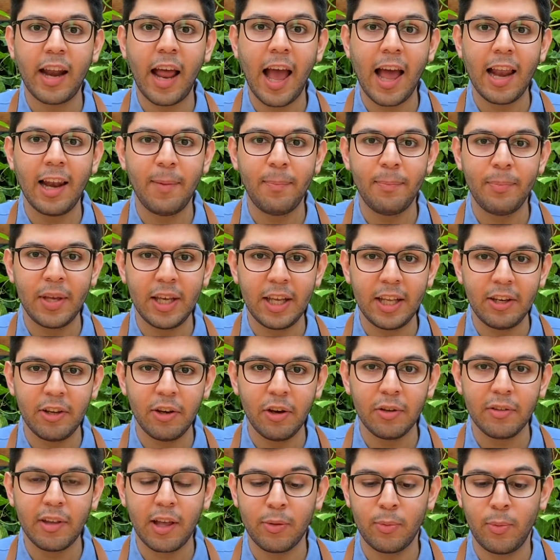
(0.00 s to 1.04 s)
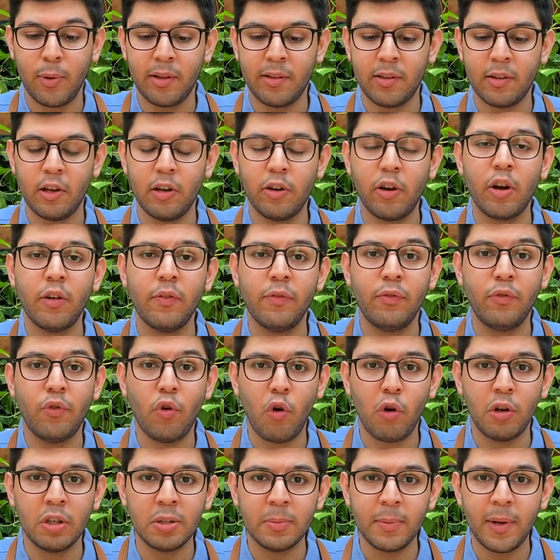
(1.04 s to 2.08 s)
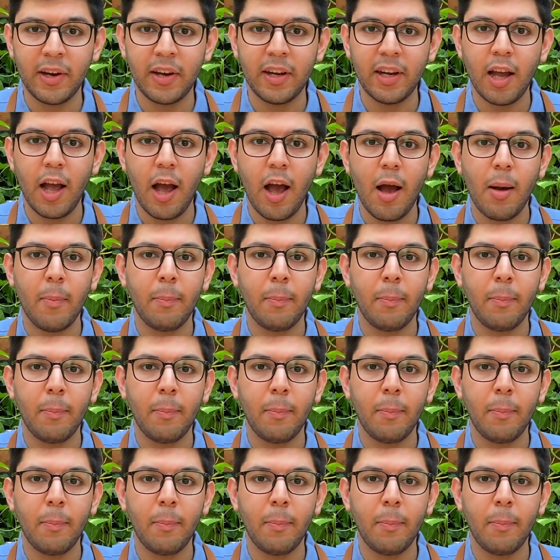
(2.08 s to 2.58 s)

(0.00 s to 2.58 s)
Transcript: jalapenos, as well as a lot of rosemary,